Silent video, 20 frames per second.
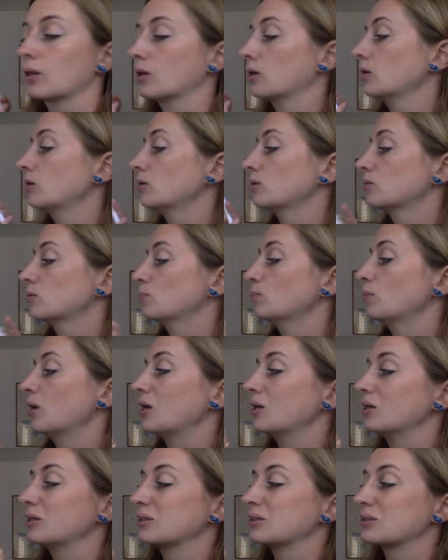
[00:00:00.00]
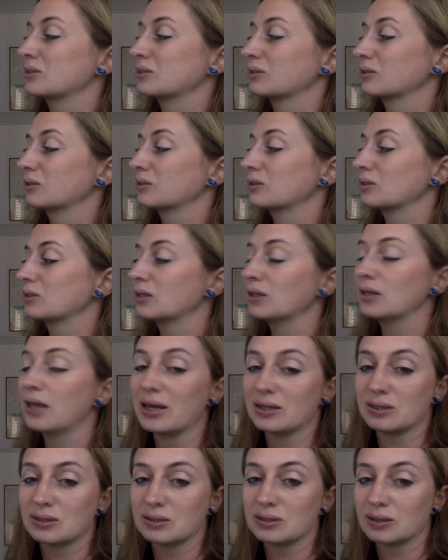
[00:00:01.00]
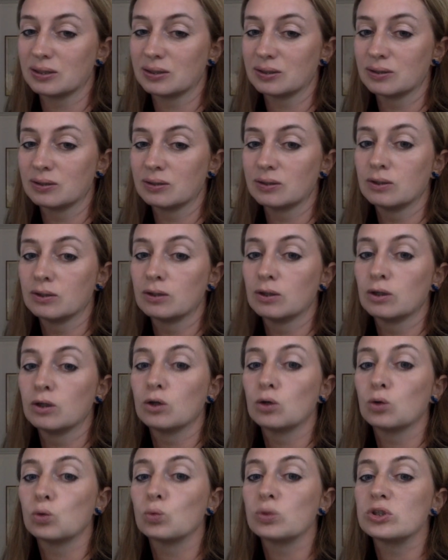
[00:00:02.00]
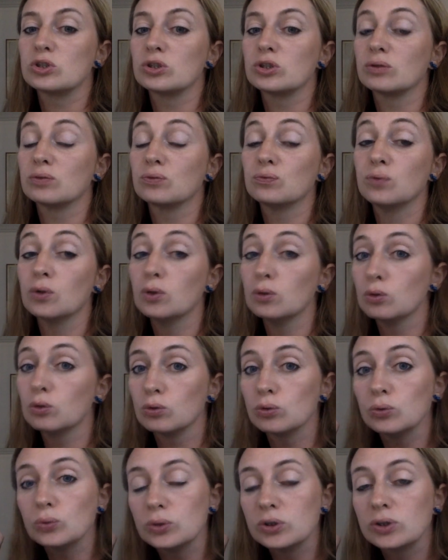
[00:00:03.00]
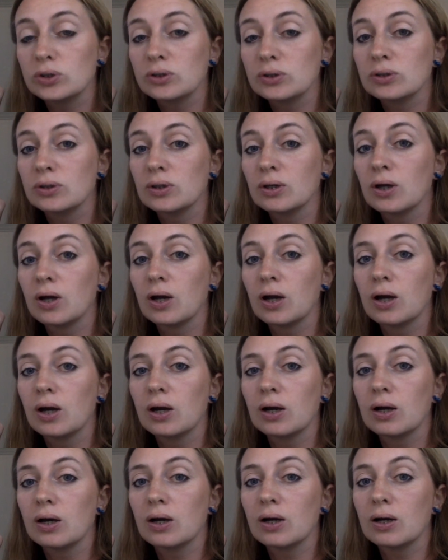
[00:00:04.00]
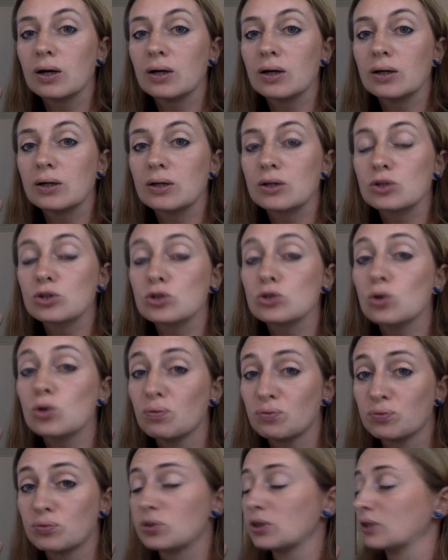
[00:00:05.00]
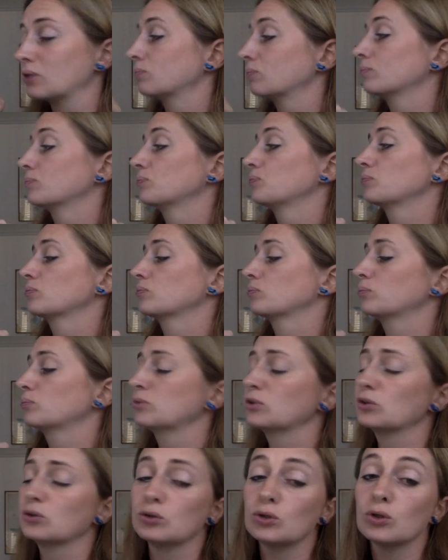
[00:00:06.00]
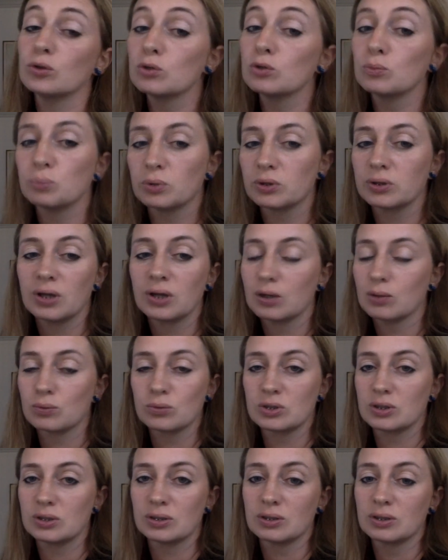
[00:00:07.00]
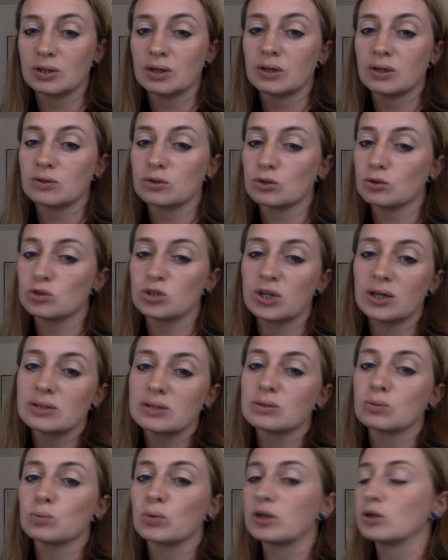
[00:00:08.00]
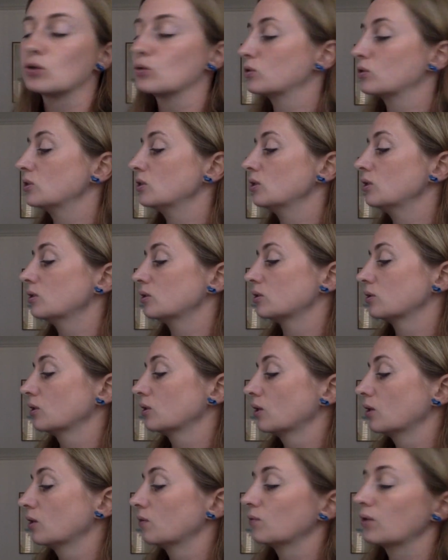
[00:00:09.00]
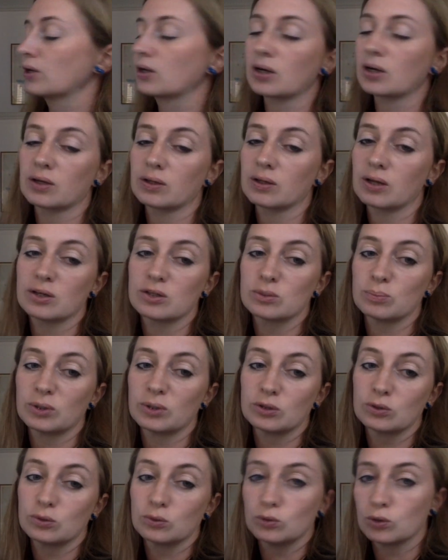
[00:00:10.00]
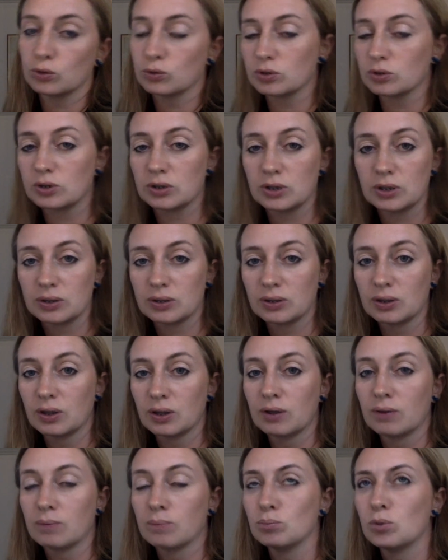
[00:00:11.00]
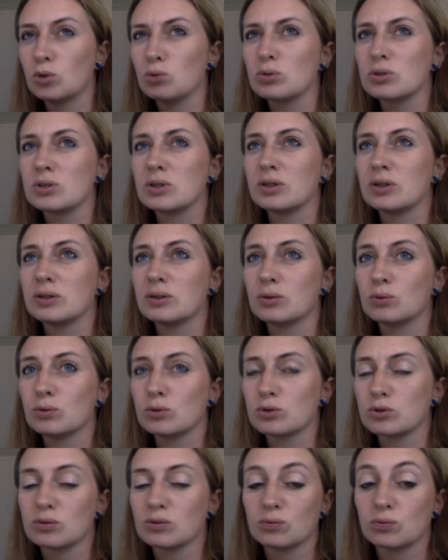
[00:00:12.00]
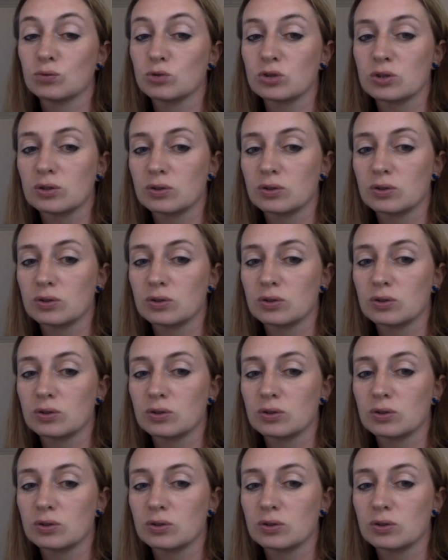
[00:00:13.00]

it makes the letter which it follows softer. you don't pronounce it. So just when you see it, recognize, but you don't need, mostly also for the